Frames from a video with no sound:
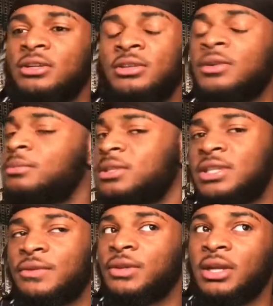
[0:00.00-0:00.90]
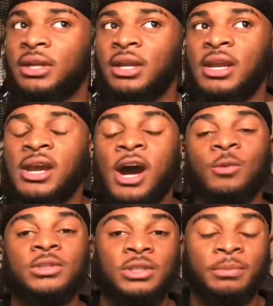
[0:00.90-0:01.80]
3 months after that, I
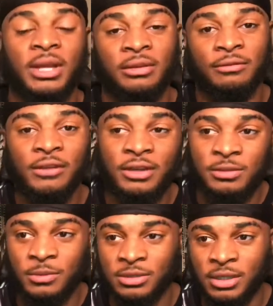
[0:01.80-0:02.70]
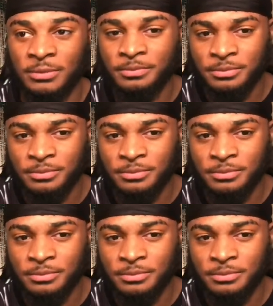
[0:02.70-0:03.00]
went to Planet Fitness one day.